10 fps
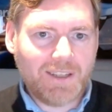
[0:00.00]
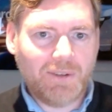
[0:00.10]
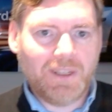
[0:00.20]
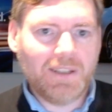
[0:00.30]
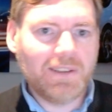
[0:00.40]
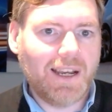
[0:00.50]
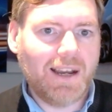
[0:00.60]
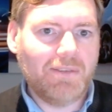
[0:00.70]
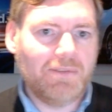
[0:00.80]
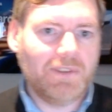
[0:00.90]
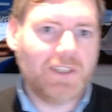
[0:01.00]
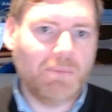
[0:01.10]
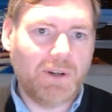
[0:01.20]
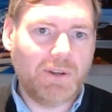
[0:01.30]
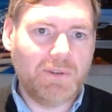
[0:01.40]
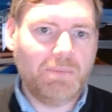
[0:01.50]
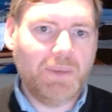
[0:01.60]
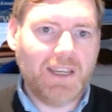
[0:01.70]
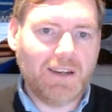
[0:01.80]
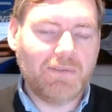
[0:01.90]
you need to have someone who's
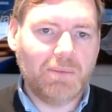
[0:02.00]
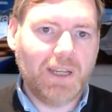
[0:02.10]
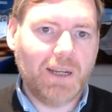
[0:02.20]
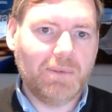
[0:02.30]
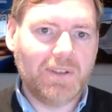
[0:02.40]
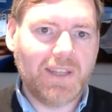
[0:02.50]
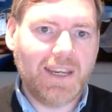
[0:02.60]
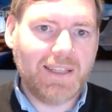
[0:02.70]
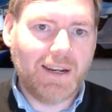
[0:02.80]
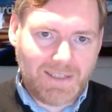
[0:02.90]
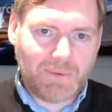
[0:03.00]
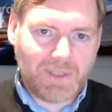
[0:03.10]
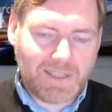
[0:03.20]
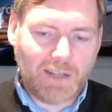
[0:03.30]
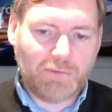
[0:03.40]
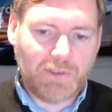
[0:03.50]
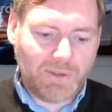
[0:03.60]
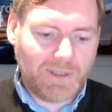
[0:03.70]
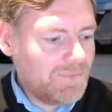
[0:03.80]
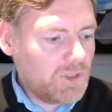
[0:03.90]
big enough to be able to take that into itself and do it.